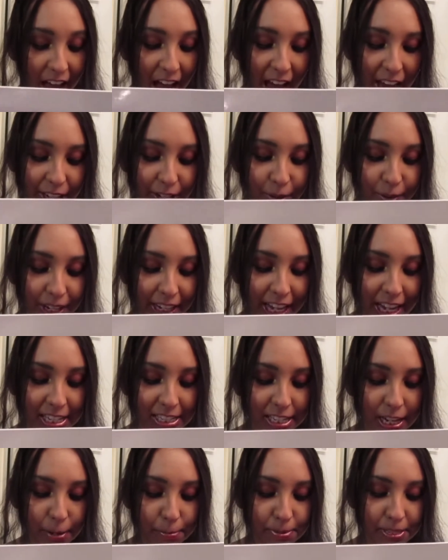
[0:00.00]
I know I can't
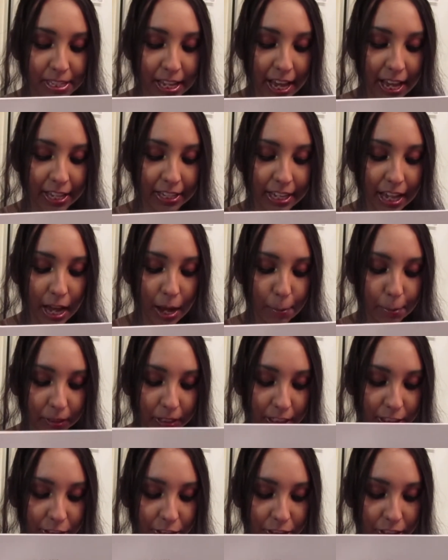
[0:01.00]
stop saying that, but
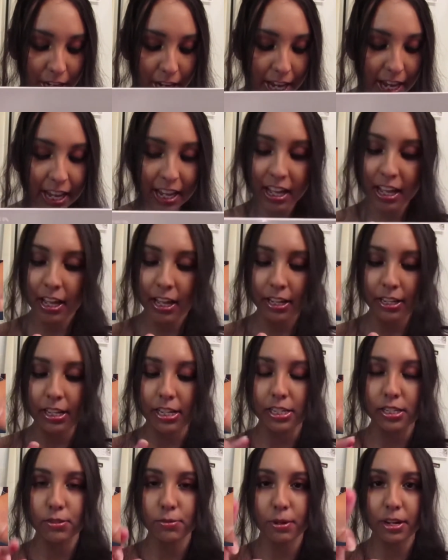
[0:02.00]
let's try
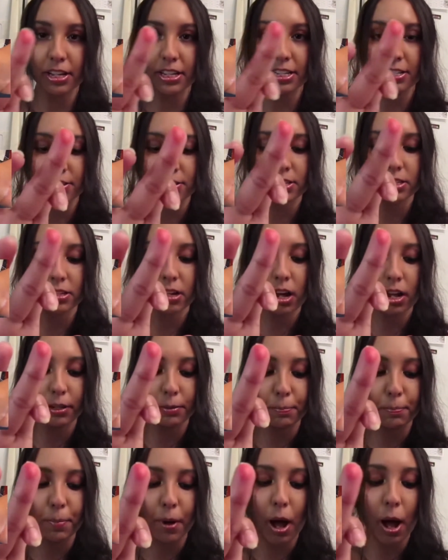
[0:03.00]
this one. This one's
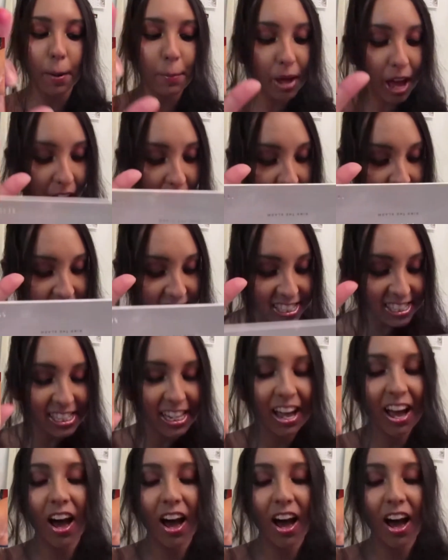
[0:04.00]
called Bomb Ass.